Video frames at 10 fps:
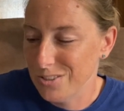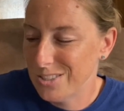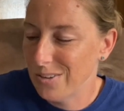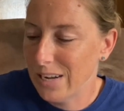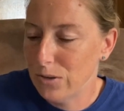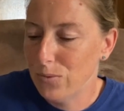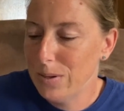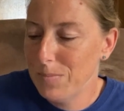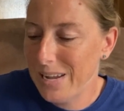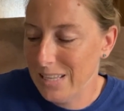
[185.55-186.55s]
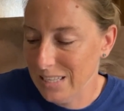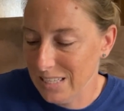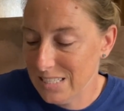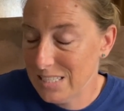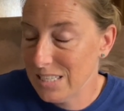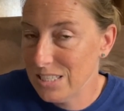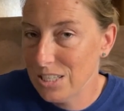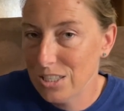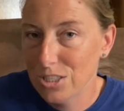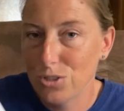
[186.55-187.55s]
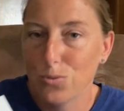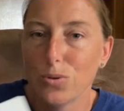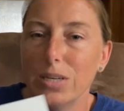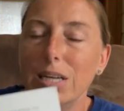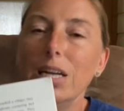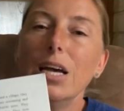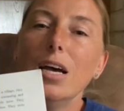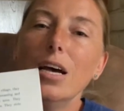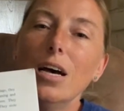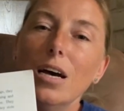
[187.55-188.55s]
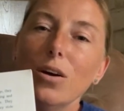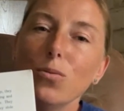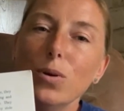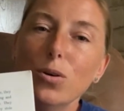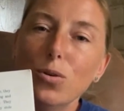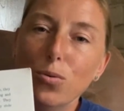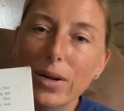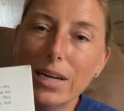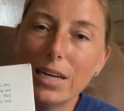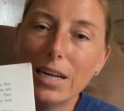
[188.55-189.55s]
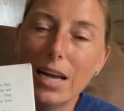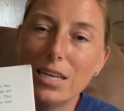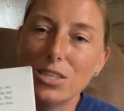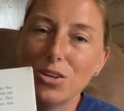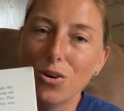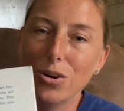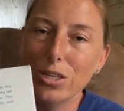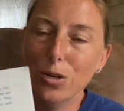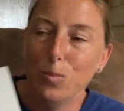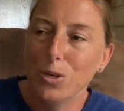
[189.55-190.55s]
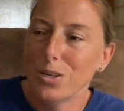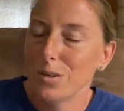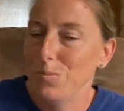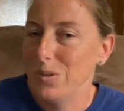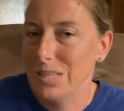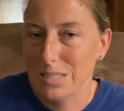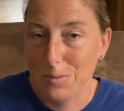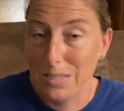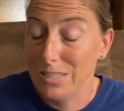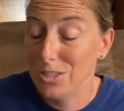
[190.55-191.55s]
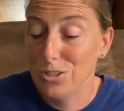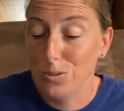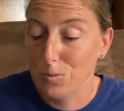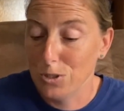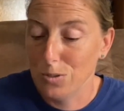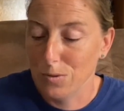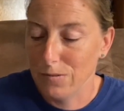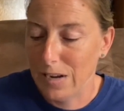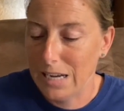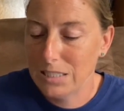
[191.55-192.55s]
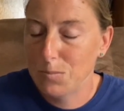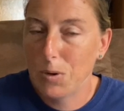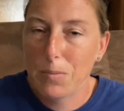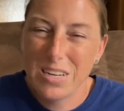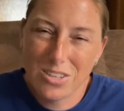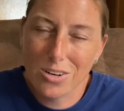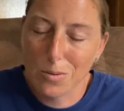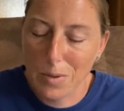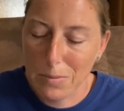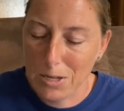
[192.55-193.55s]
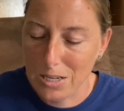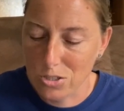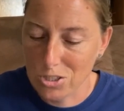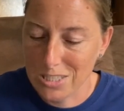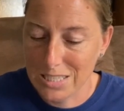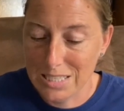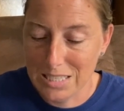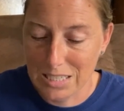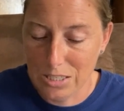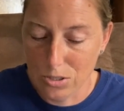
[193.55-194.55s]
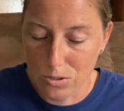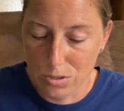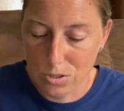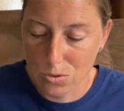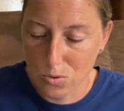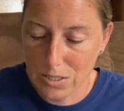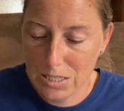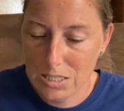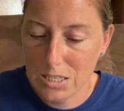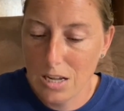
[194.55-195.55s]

So like we may listen to the story real quick as an audiobook because it's super fast, but my daughter may be interested to hear the stories.